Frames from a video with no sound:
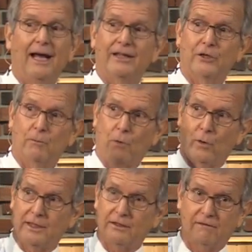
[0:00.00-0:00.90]
And they're
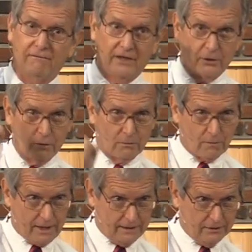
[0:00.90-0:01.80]
pointing the finger
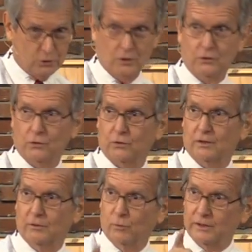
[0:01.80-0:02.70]
right at Jesus.
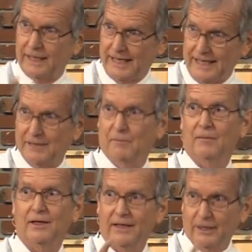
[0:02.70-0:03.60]
It was
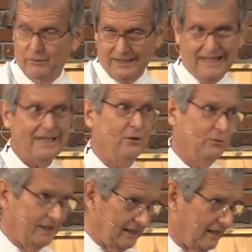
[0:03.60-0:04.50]
him, it was he who
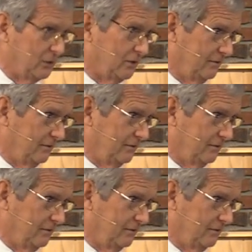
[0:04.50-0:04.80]
did it